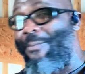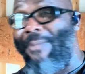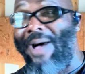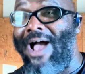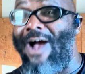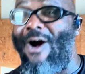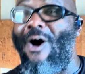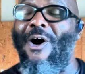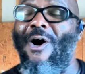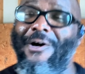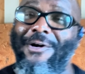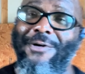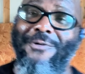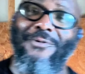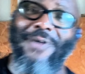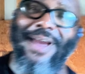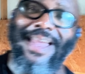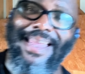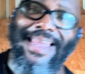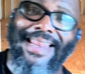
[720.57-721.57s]
My heart
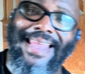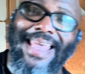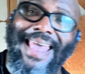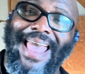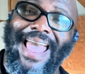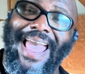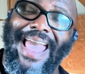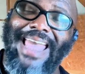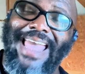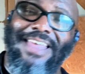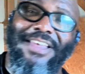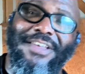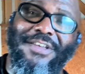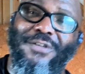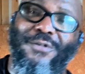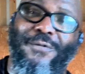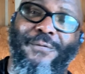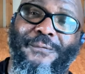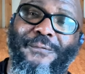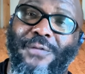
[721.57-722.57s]
rate
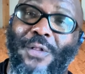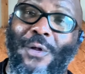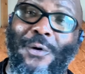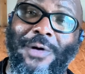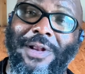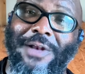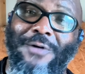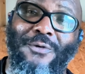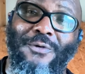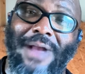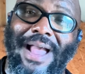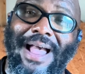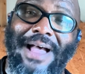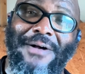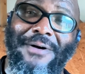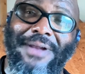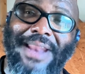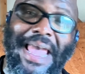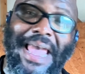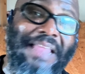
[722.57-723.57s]
is floating
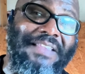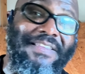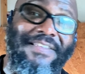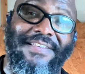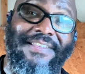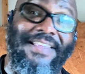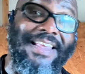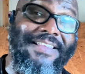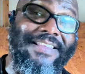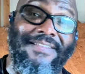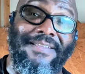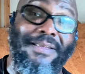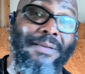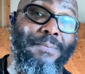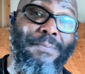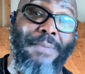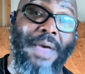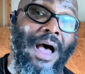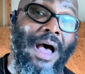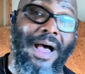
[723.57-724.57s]
around at
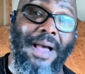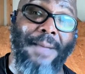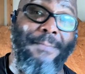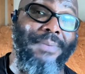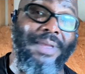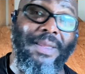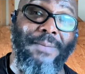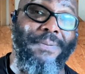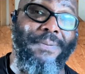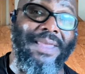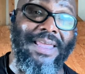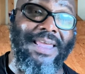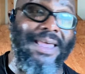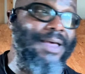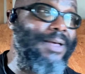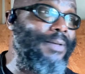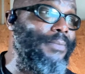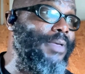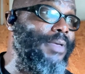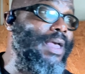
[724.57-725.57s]
60
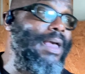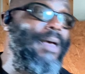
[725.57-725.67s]
BPM